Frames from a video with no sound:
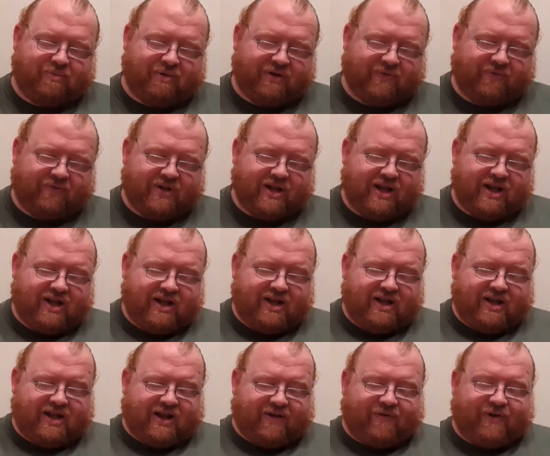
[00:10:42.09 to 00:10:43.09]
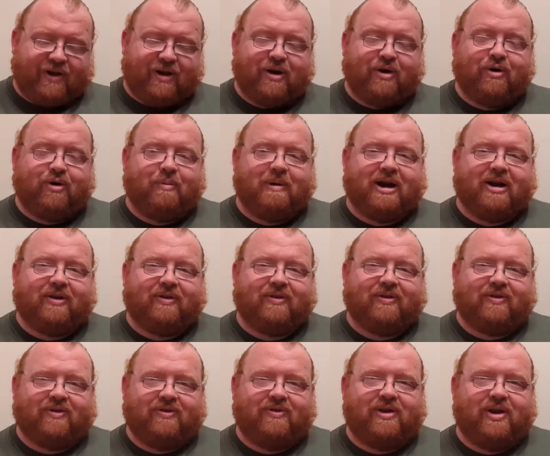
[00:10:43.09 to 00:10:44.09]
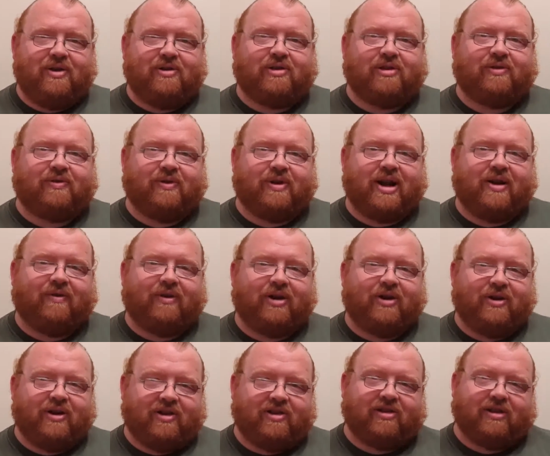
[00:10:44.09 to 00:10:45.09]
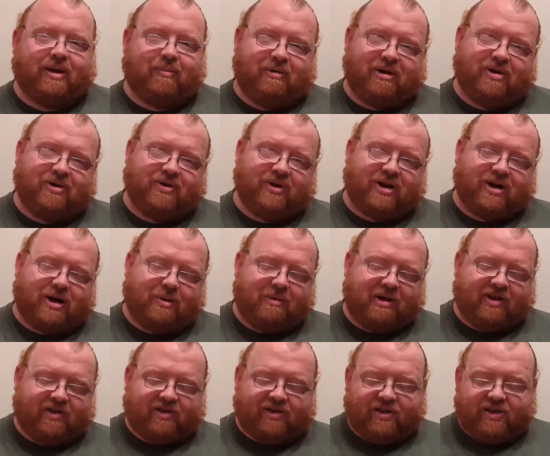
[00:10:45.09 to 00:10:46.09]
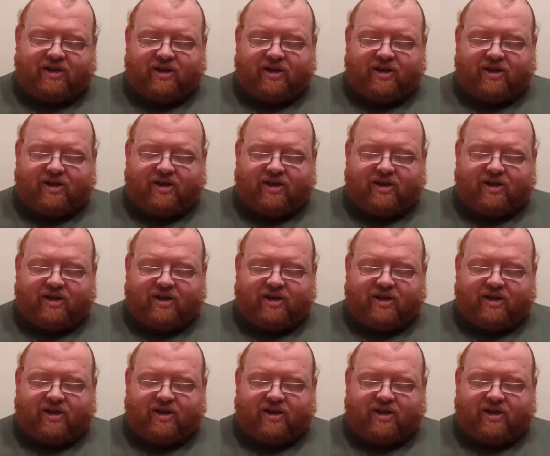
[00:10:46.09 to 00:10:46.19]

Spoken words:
But if you know about uses for naval units, let me know in the comments.